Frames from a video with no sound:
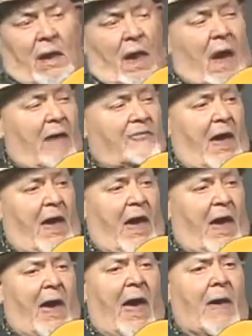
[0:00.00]
I've
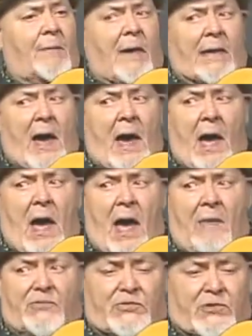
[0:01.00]
had my
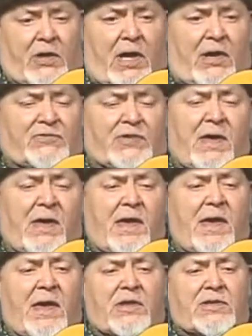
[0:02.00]

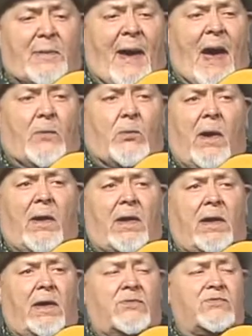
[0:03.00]
conversations about what
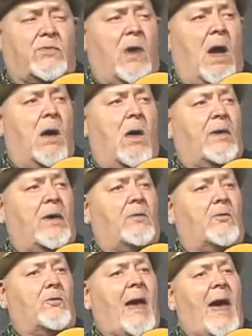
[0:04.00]
is wrong
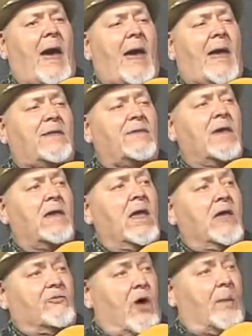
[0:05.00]
in life,
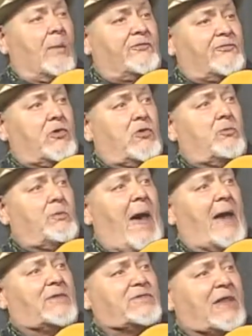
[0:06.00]
from a few
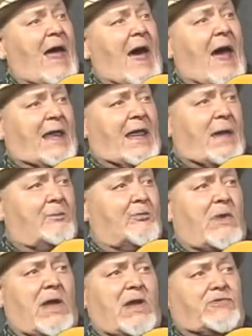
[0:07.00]
backsliding
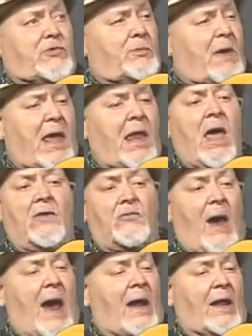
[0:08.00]
preacher men
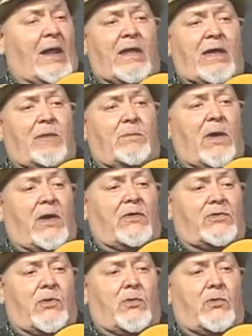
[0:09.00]
trying to lead me
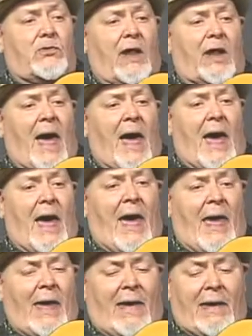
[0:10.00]
to the
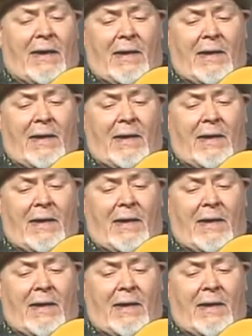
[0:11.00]
light.